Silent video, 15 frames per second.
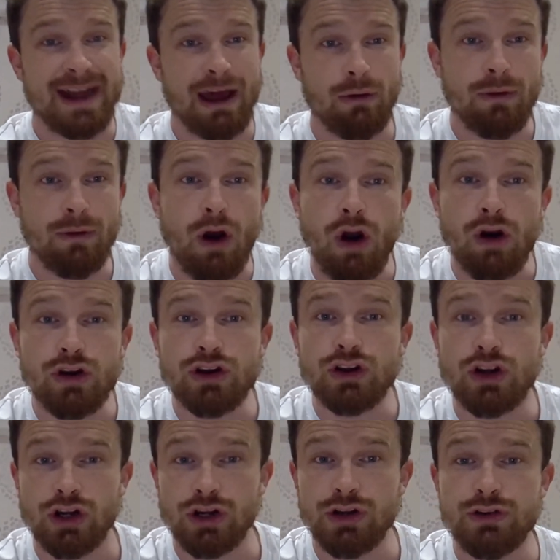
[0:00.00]
Now, on
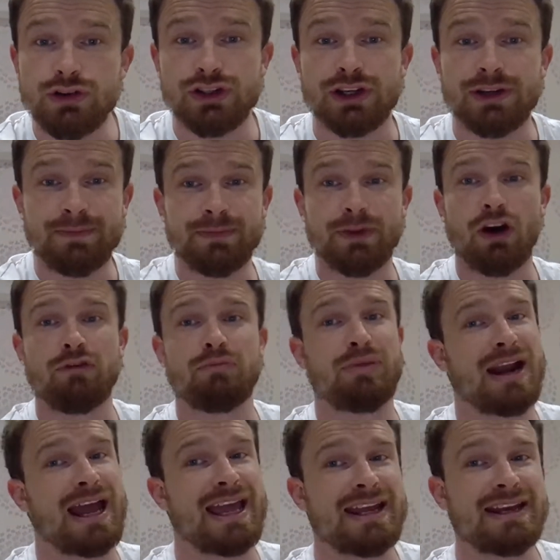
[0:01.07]
conclusion
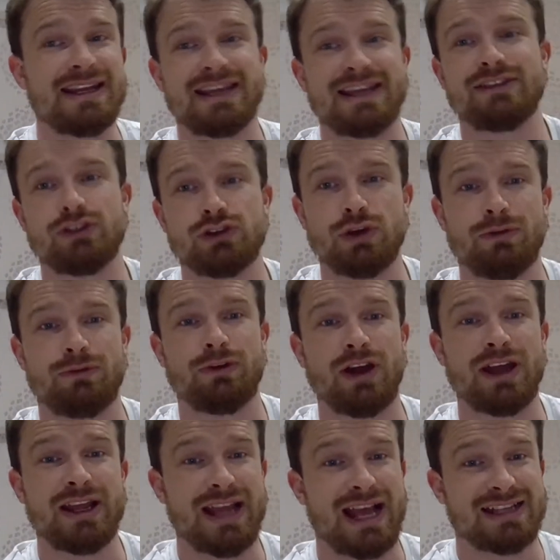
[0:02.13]
of playing in the top
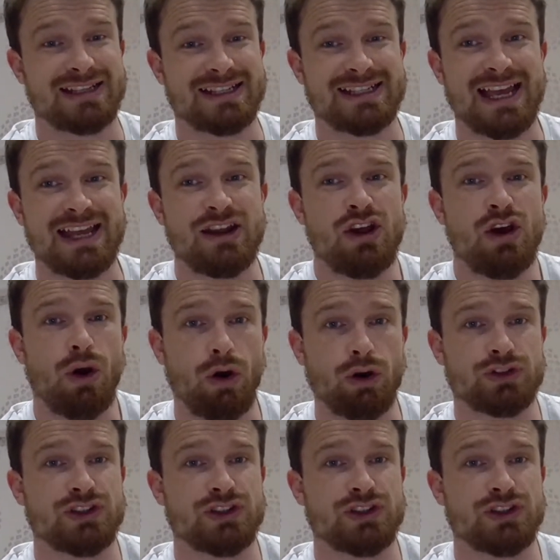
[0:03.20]
flight, as I said,